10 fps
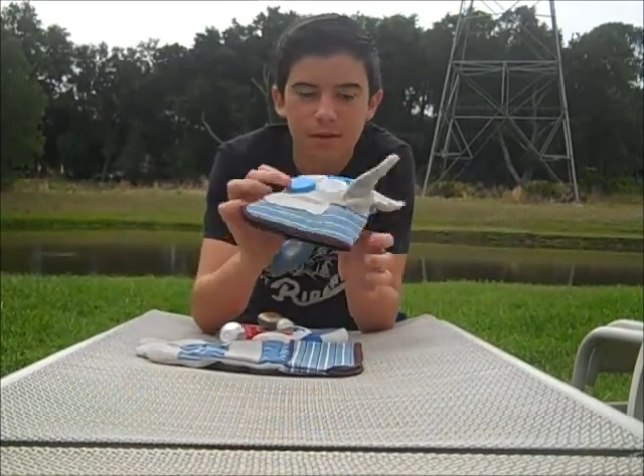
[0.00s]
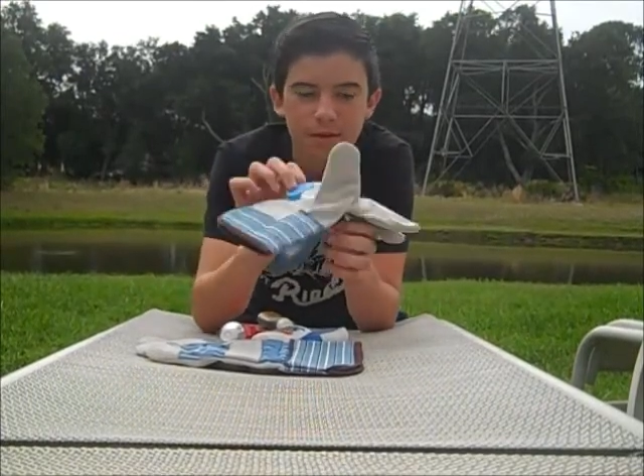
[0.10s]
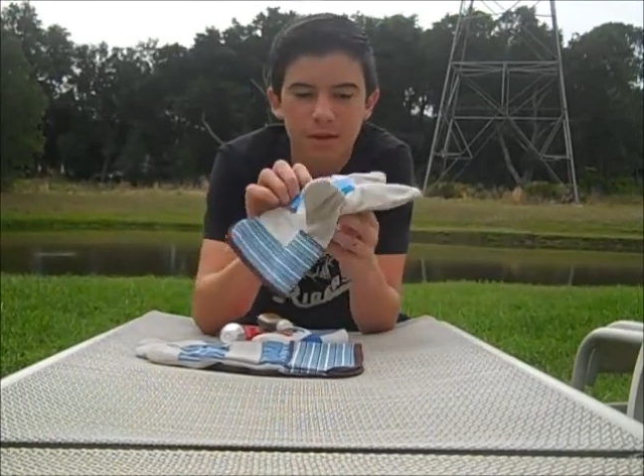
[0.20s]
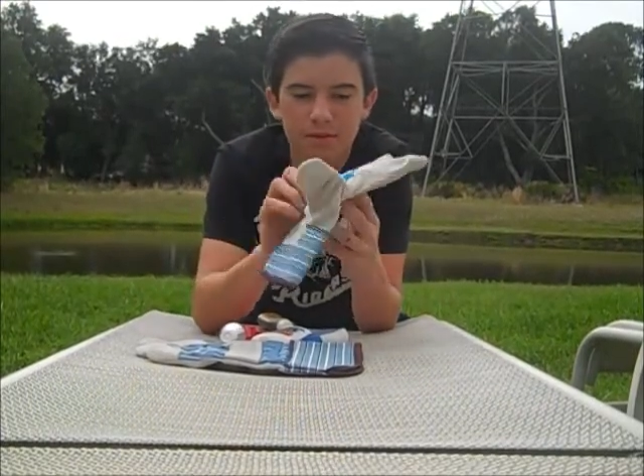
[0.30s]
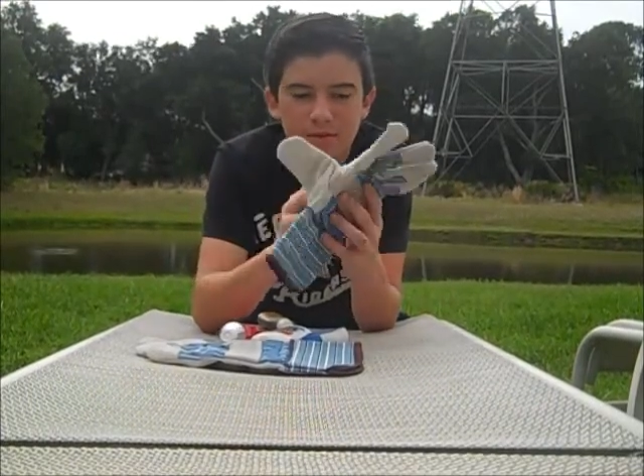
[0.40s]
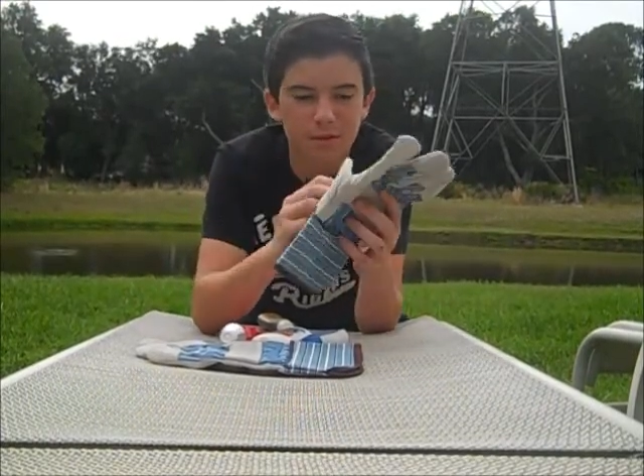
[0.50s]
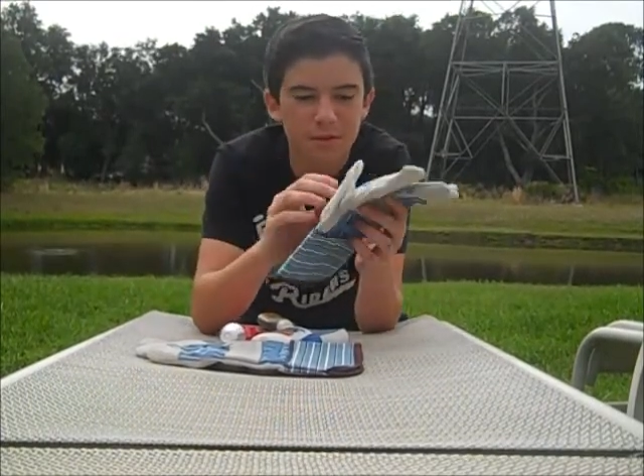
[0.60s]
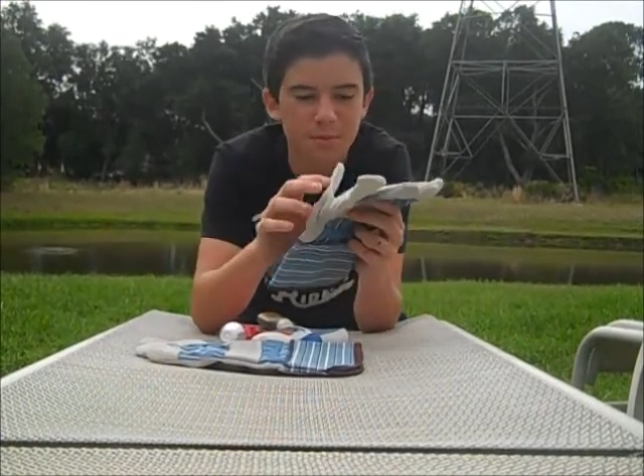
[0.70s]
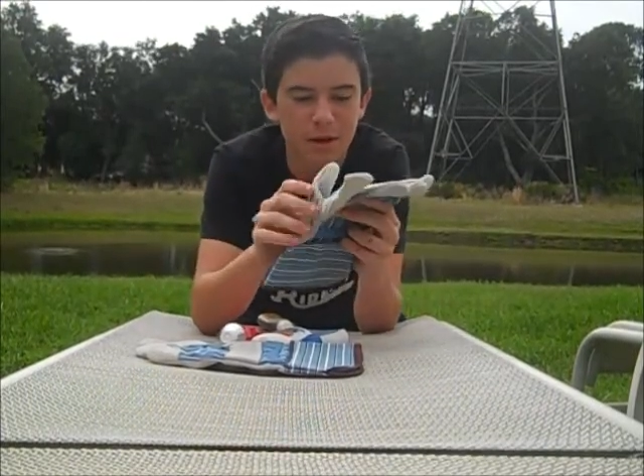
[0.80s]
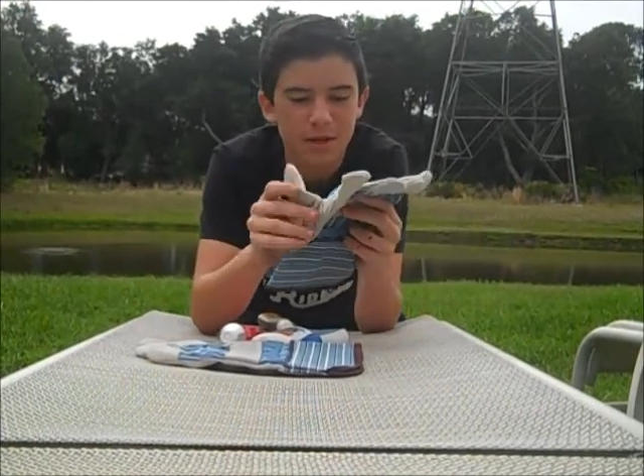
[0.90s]
They
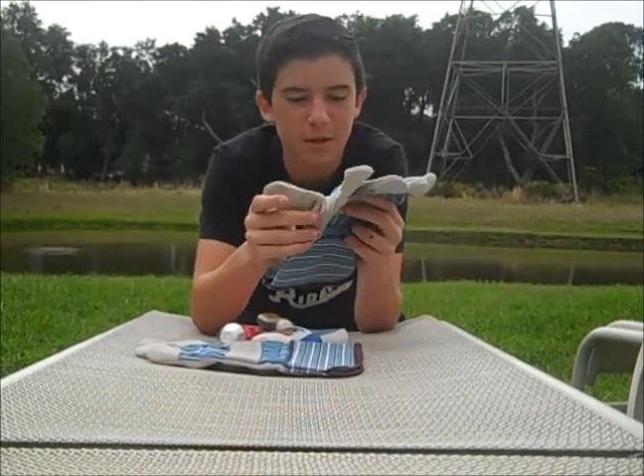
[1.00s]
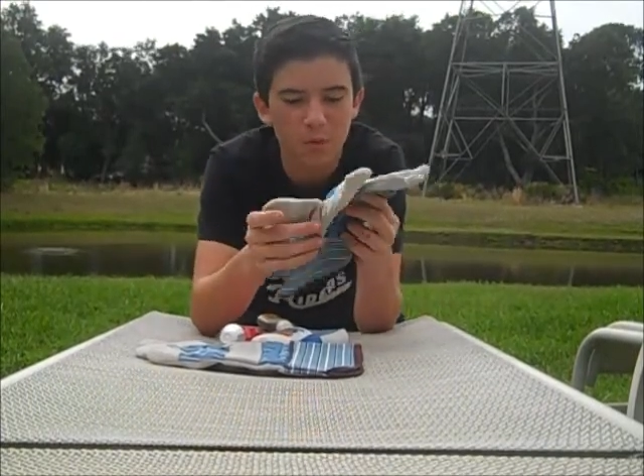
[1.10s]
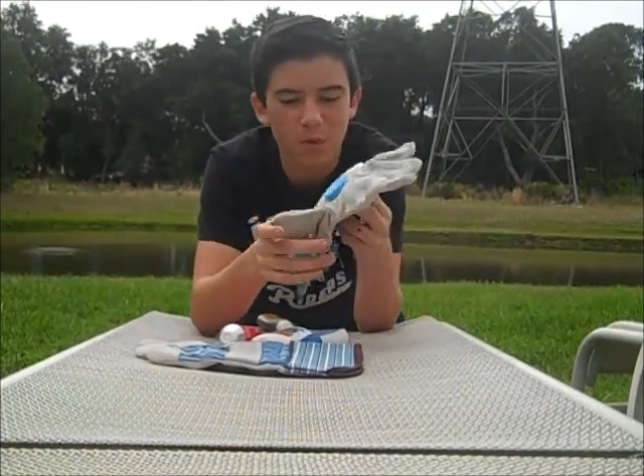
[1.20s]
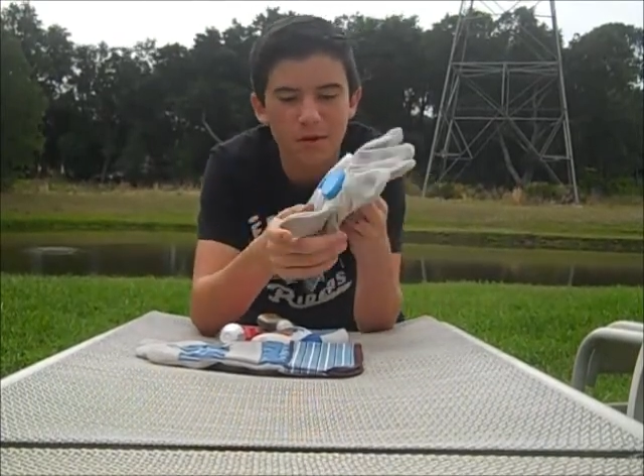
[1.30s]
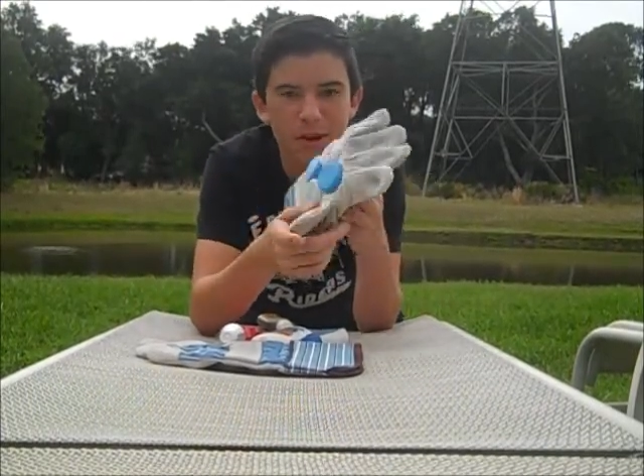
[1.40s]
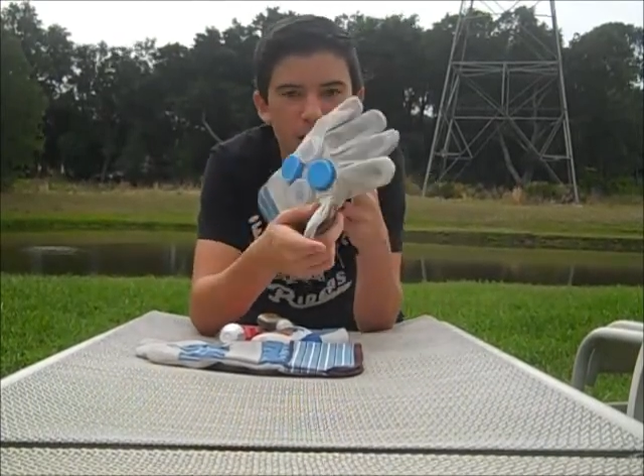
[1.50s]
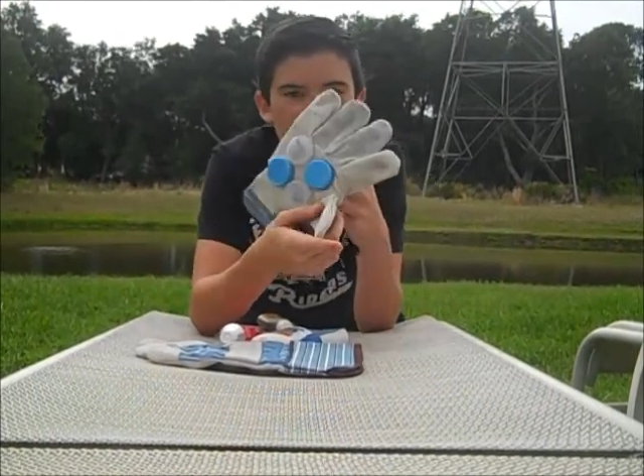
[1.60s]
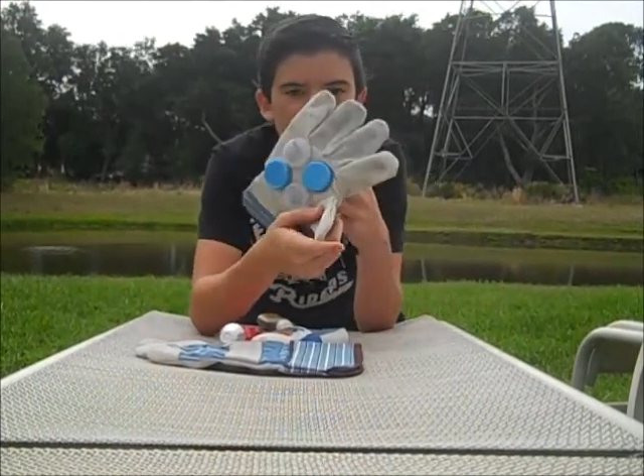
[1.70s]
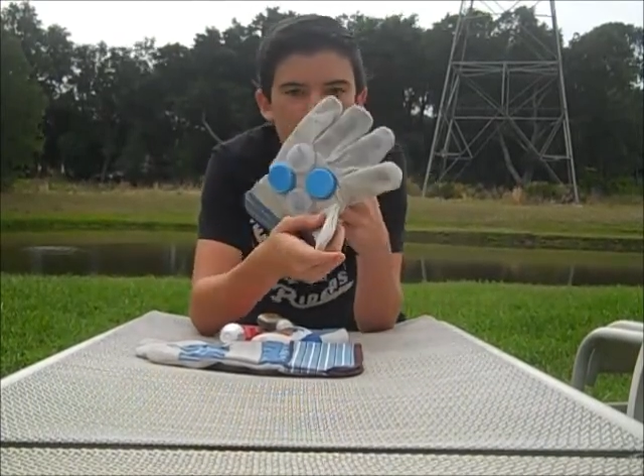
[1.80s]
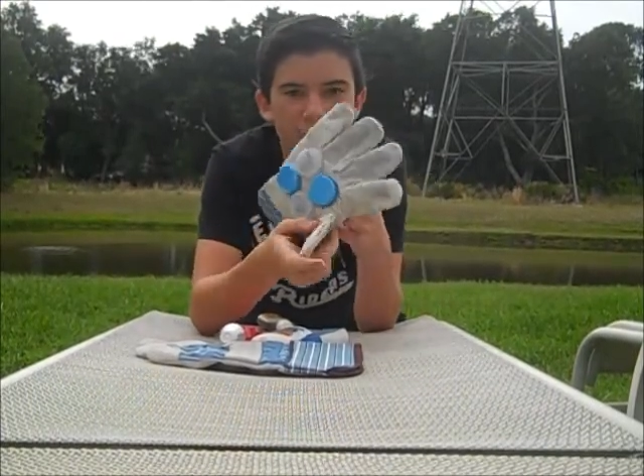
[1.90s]
slowly might get worn down
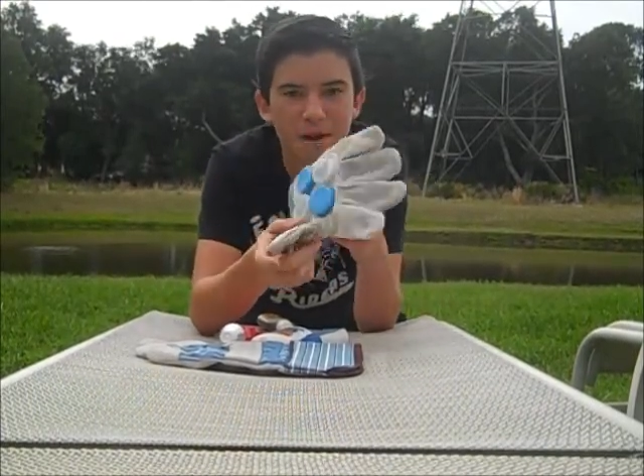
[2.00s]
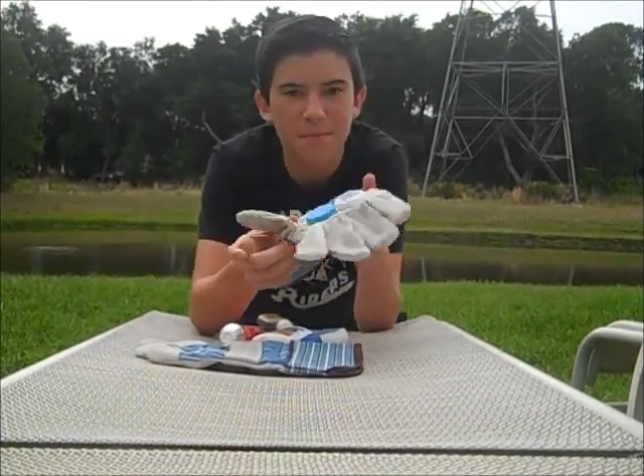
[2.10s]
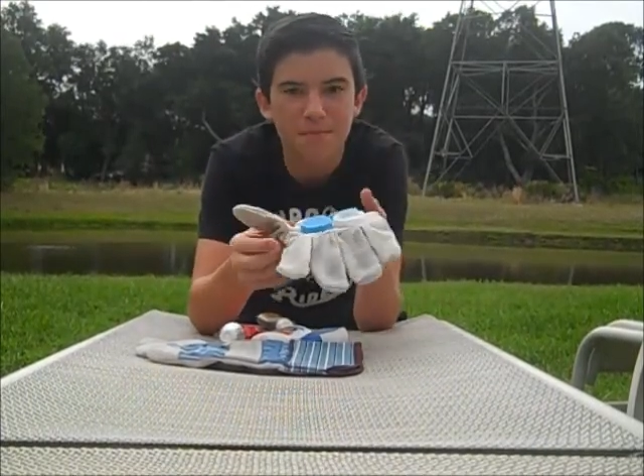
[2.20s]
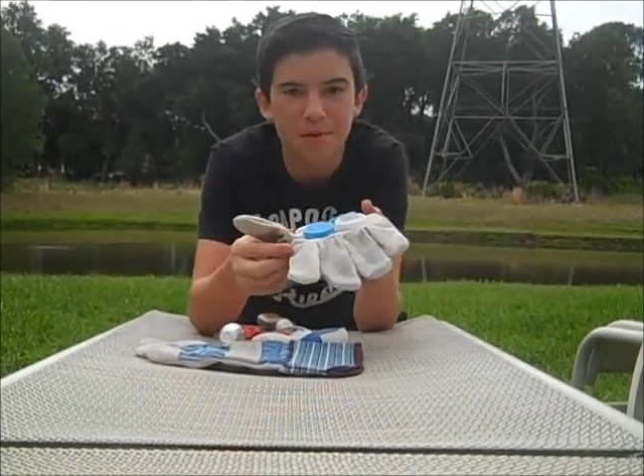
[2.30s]
over time,